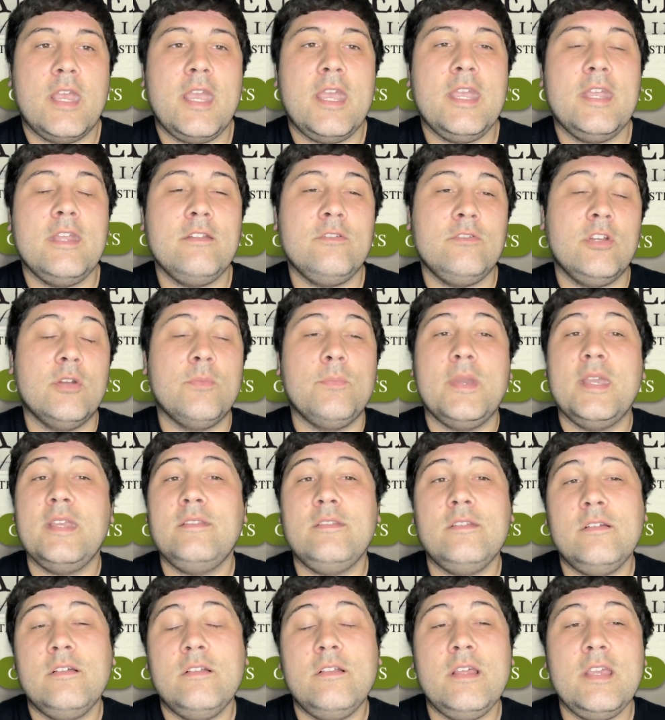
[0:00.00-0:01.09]
and you're
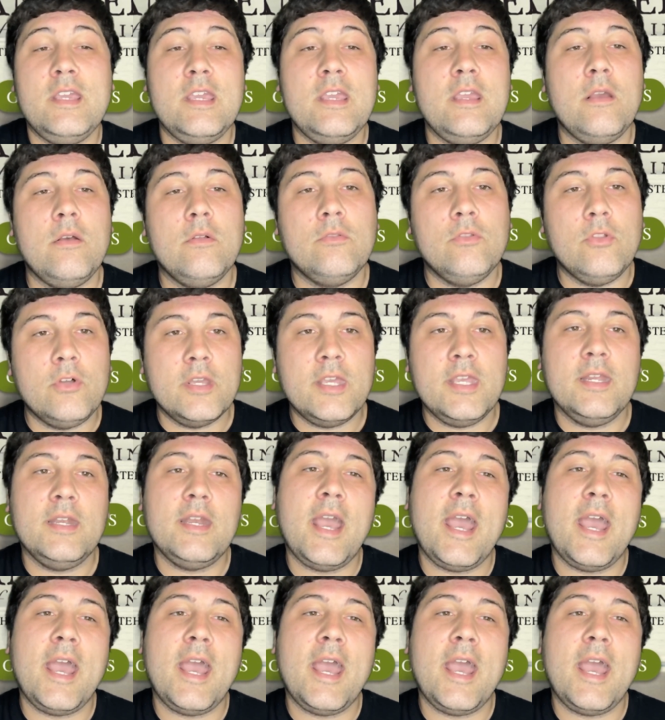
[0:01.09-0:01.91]
basically looking